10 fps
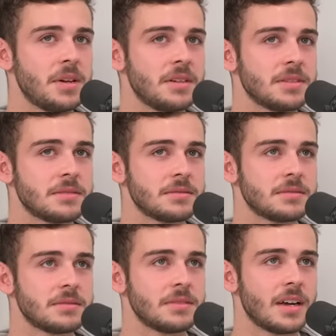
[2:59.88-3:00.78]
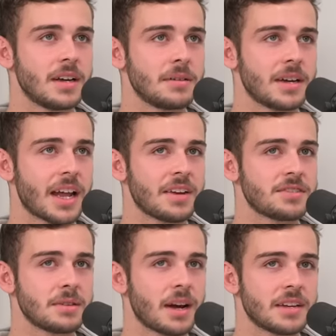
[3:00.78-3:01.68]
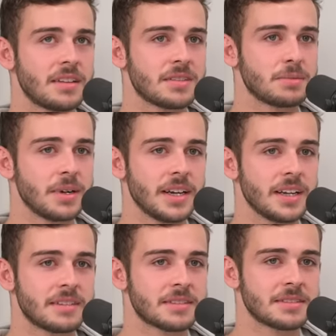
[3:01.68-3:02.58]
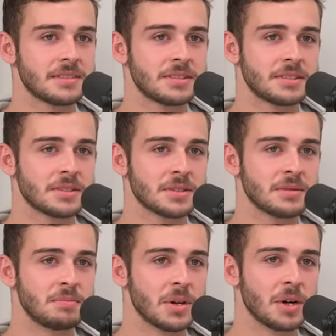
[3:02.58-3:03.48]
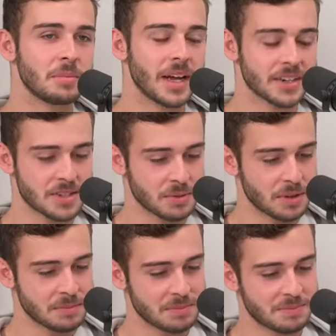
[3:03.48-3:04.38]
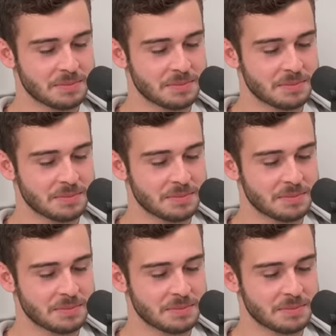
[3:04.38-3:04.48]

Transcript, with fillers: been on, uh, and Andrew had this weird sort of blob next right, to him. Right,